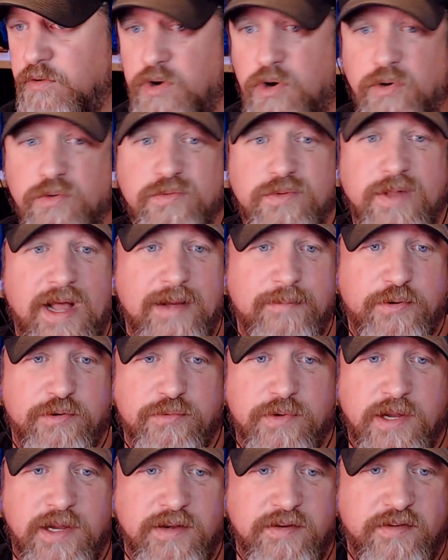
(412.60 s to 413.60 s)

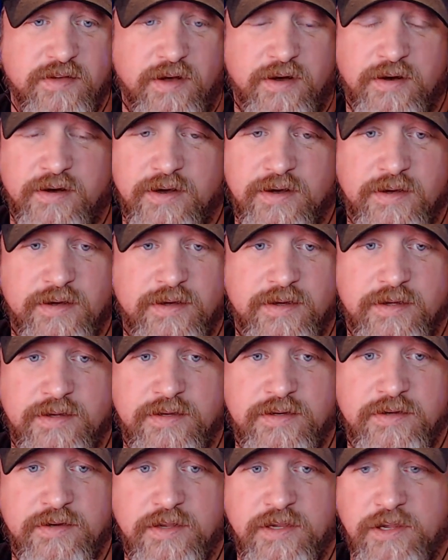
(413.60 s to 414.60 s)
collaborate
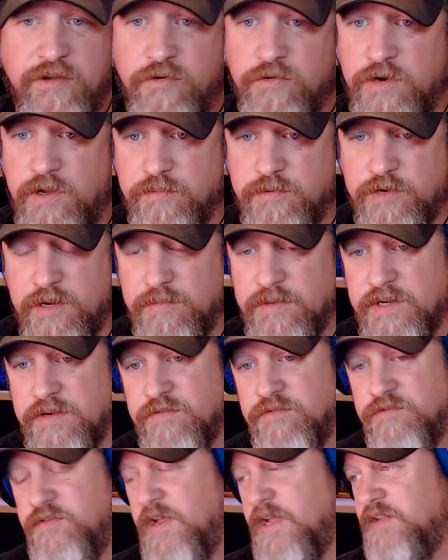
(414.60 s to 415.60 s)
on, an upcoming
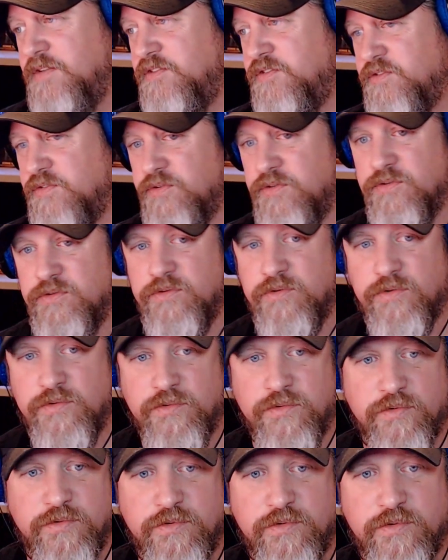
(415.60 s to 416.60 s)
events
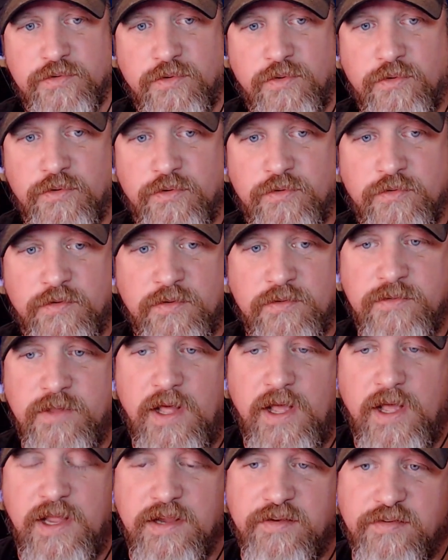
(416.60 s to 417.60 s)
or the
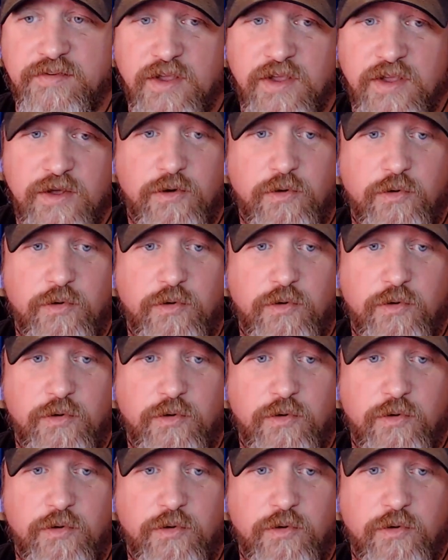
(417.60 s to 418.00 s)
likes,